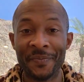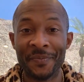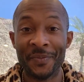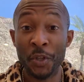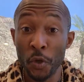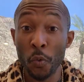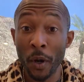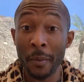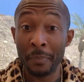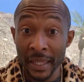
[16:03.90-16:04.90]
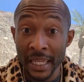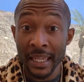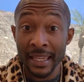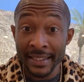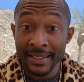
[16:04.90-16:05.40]
Do you want to
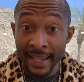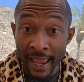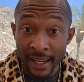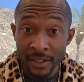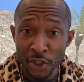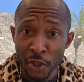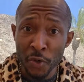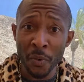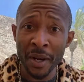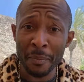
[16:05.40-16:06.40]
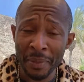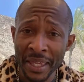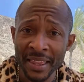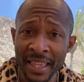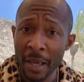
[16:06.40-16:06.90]
be insane? Do you want to
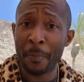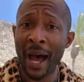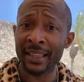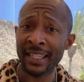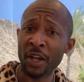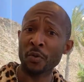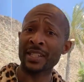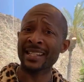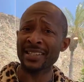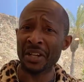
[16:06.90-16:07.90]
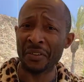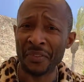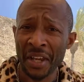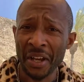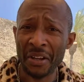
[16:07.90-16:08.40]
be the apotheosis
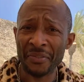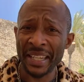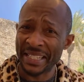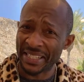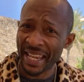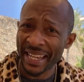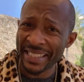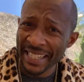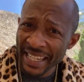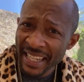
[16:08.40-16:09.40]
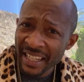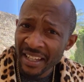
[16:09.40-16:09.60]
of insanity?